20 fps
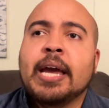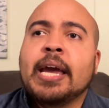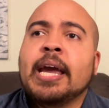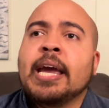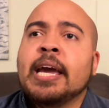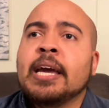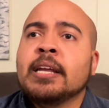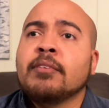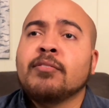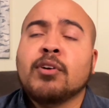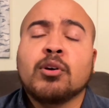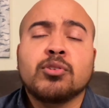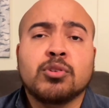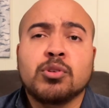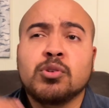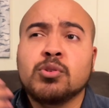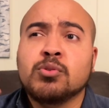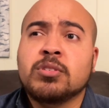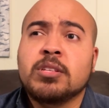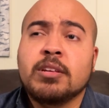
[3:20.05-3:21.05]
And I've also
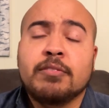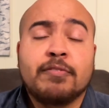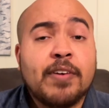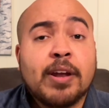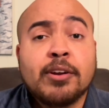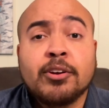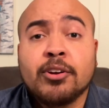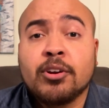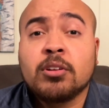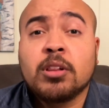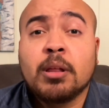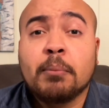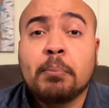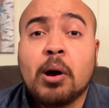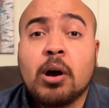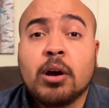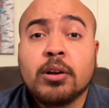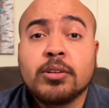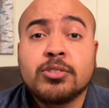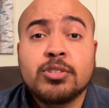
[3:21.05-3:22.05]
used the Fender
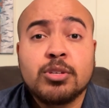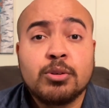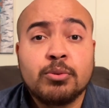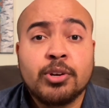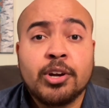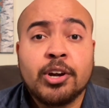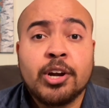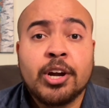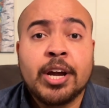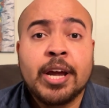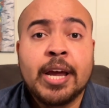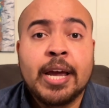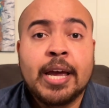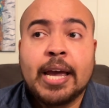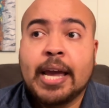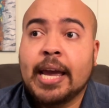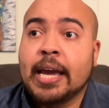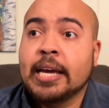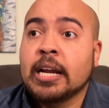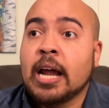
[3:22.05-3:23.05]
clip-on tuner,
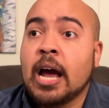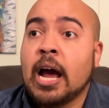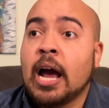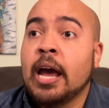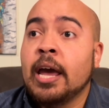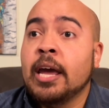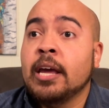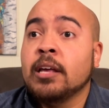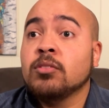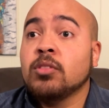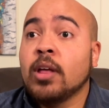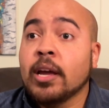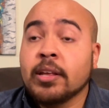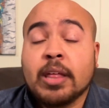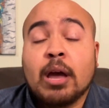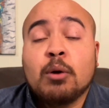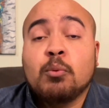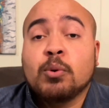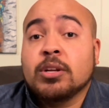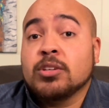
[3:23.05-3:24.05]
and I like
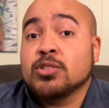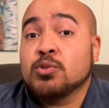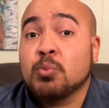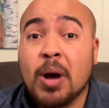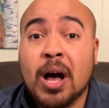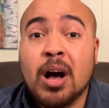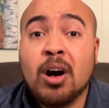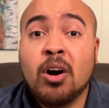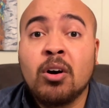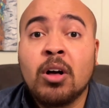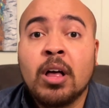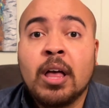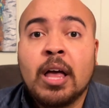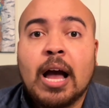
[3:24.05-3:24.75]
that one as well.